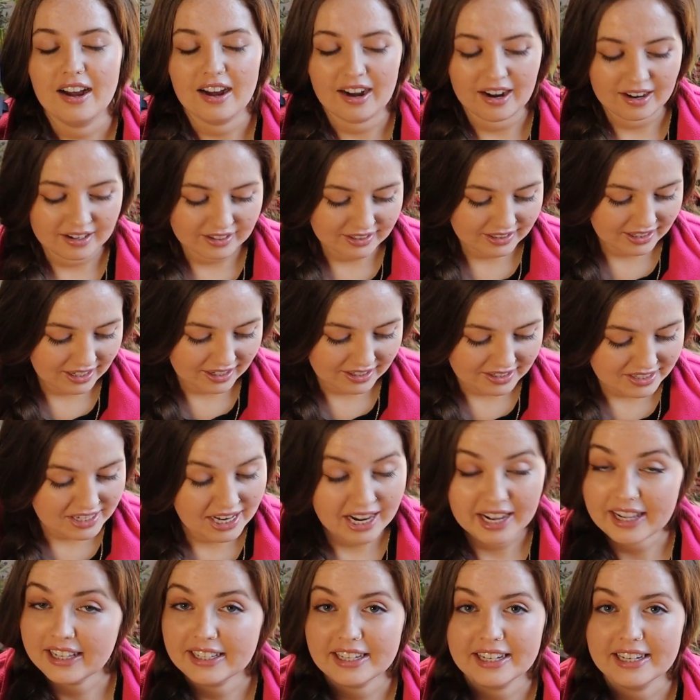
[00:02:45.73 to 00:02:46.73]
I'll
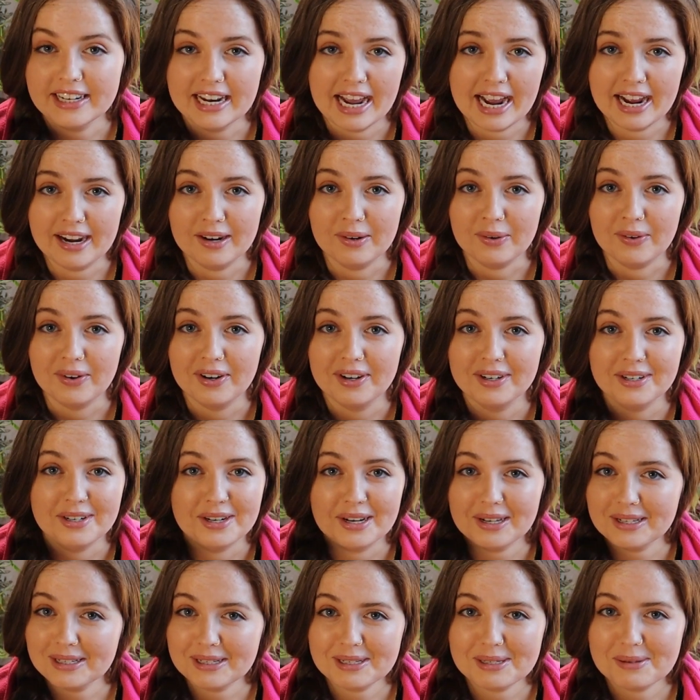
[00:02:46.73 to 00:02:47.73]
tell you now,
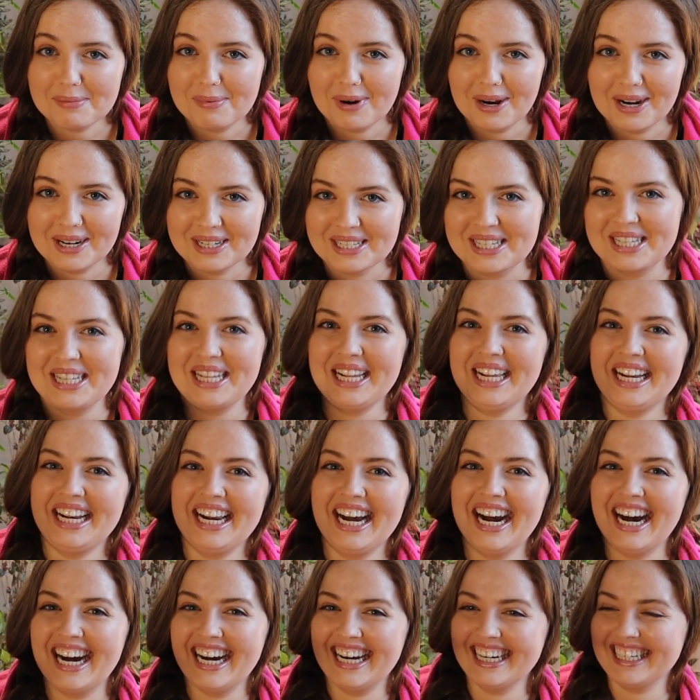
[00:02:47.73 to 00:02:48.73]
none of the pots
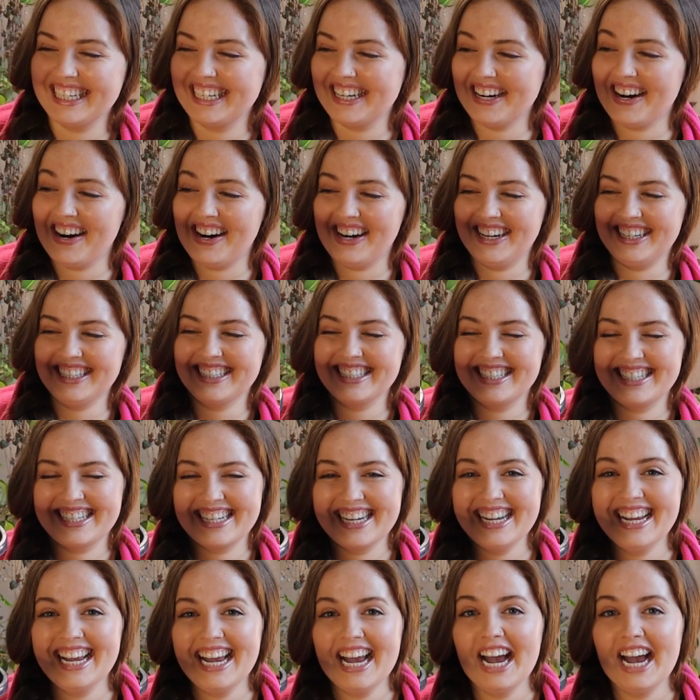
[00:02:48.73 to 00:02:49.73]
that I got
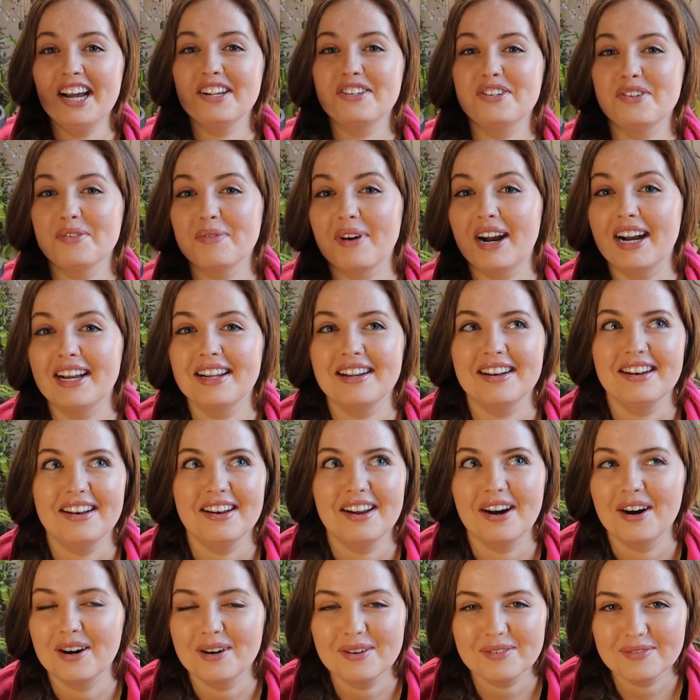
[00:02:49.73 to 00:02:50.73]
do I
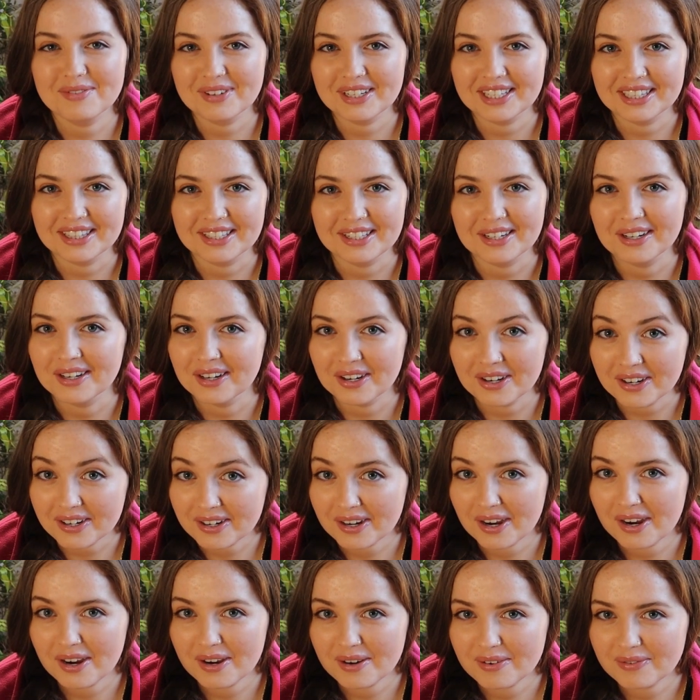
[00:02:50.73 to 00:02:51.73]
love the
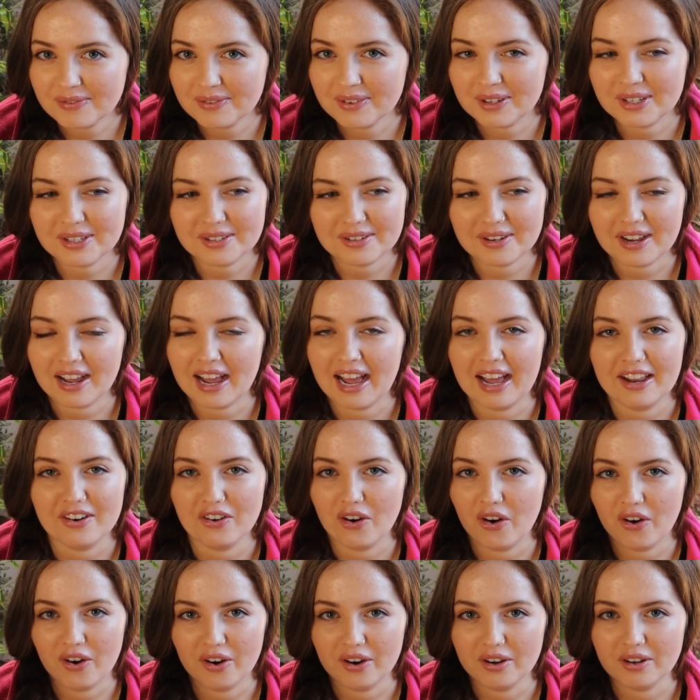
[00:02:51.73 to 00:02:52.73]
look of at
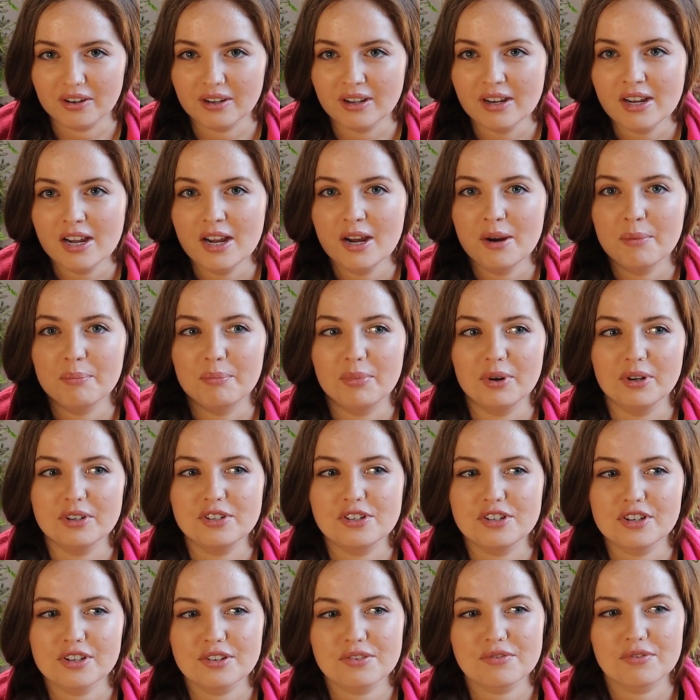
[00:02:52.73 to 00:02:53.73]
all. But
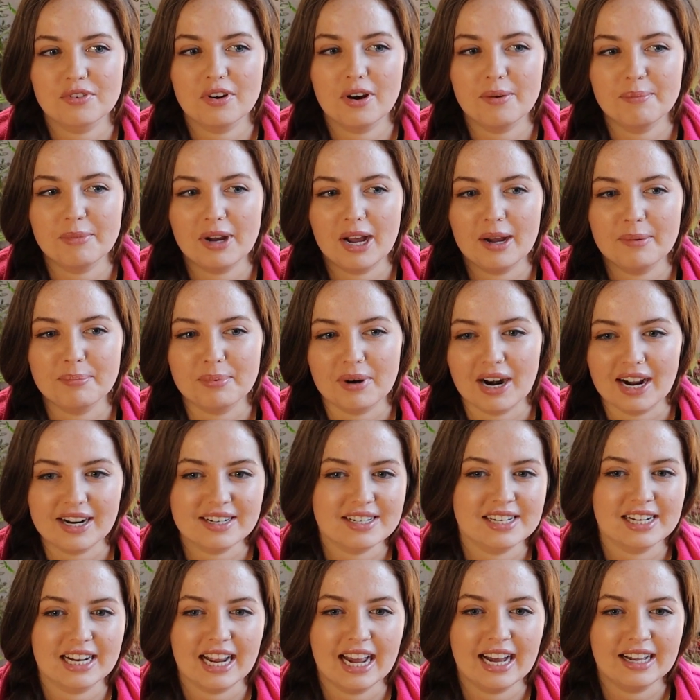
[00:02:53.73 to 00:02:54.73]
just from a
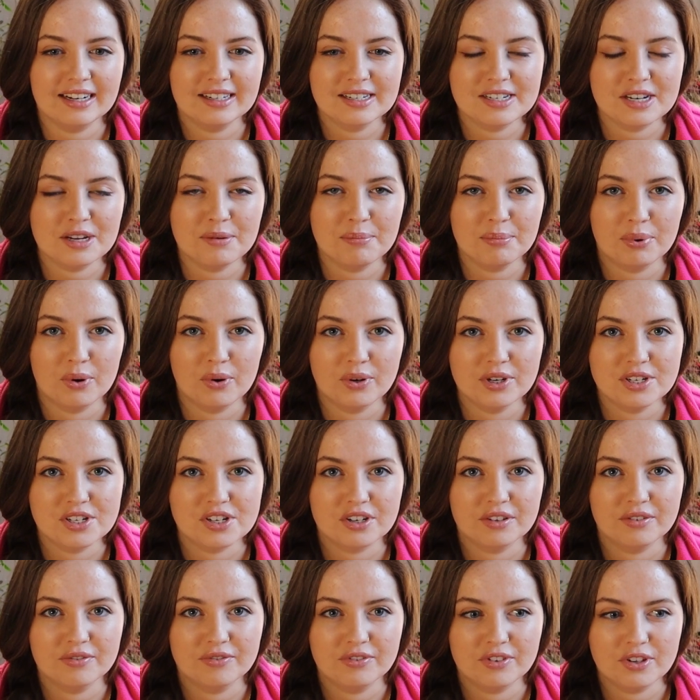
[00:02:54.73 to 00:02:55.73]
practicality point
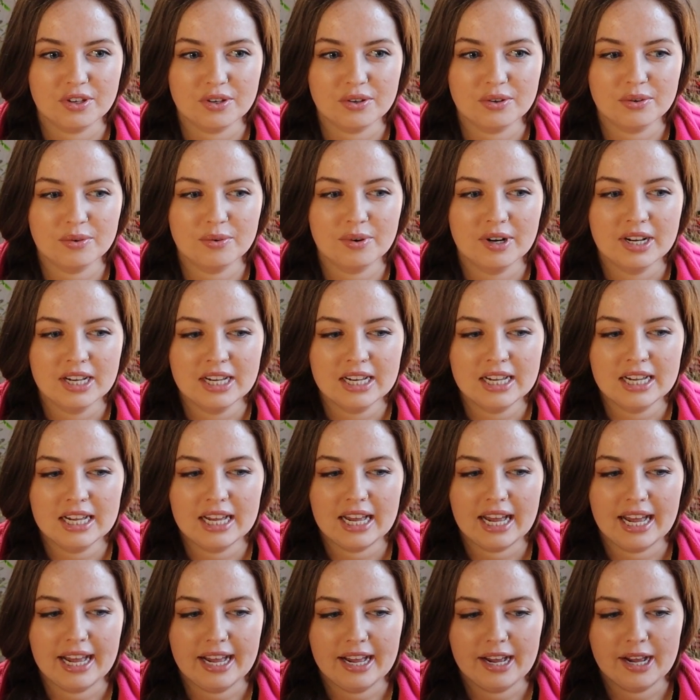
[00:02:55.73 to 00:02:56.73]
of view,
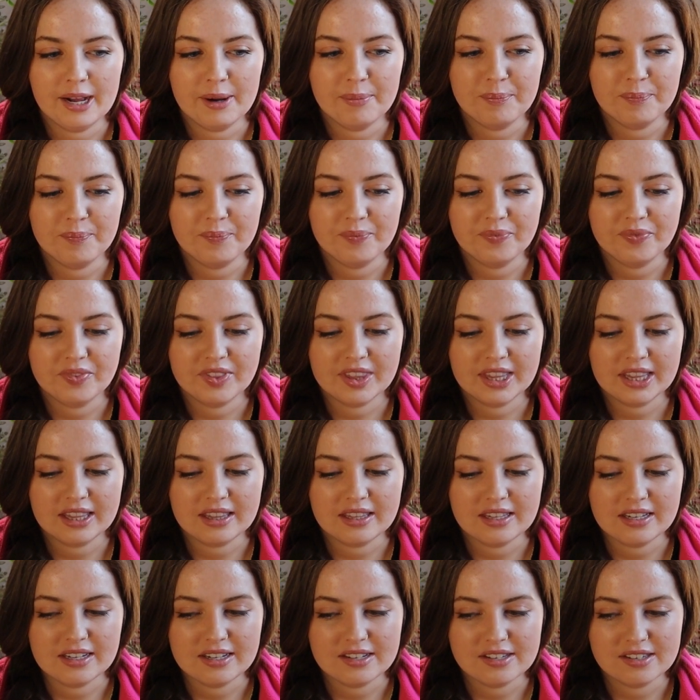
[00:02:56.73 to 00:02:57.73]

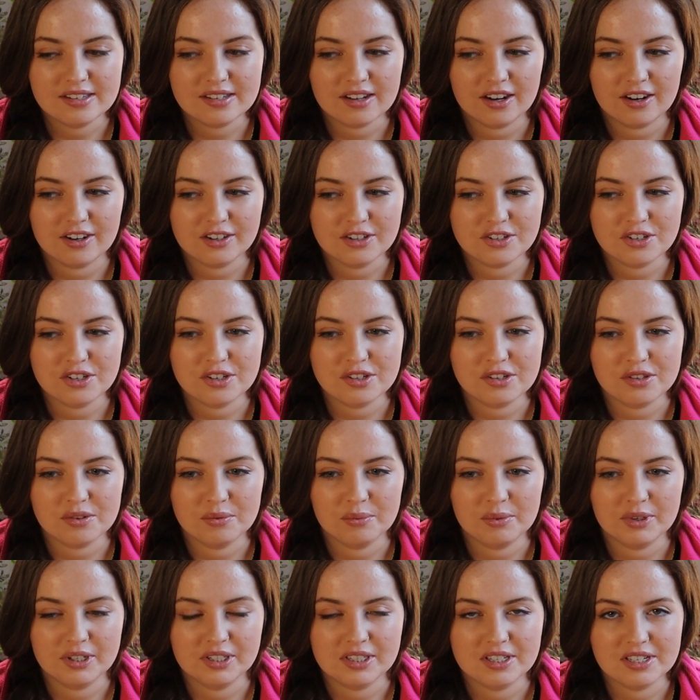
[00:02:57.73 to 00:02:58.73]
these are just the
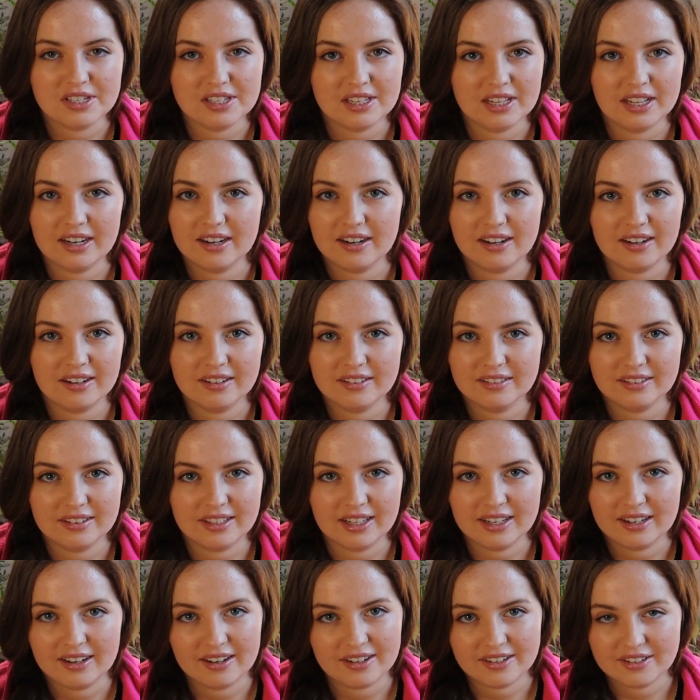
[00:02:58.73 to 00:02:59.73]
ones that
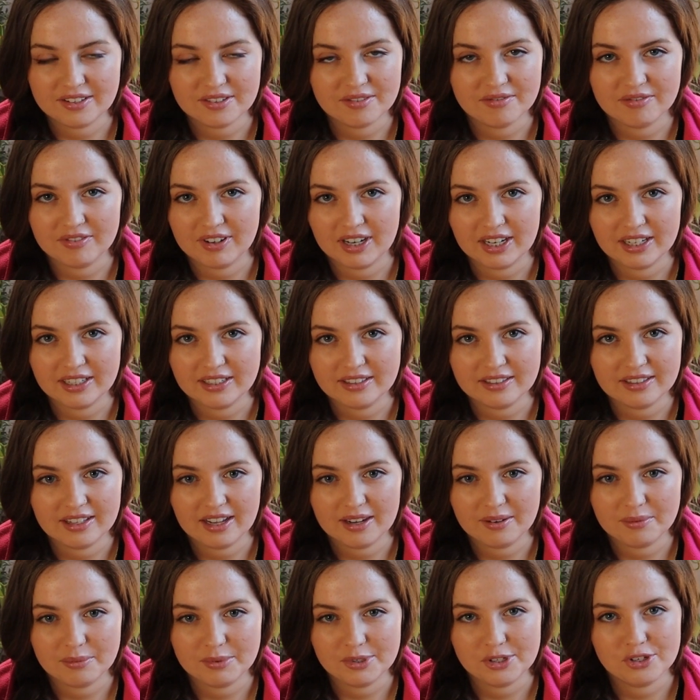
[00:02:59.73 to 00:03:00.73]
I could find
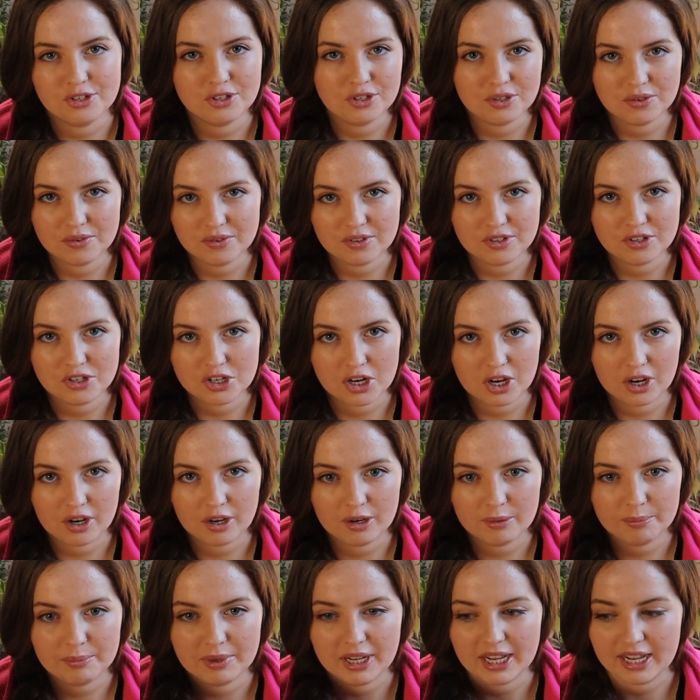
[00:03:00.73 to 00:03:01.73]
that would do the
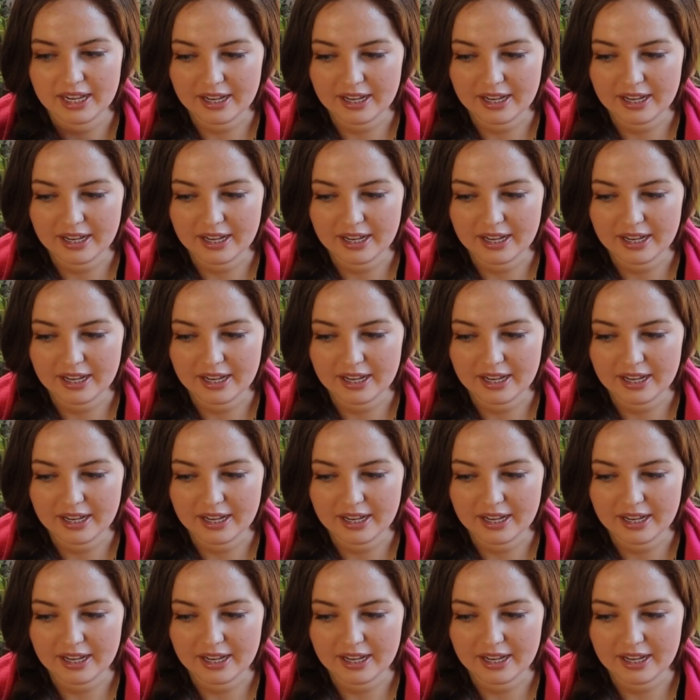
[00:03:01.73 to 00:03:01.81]
job.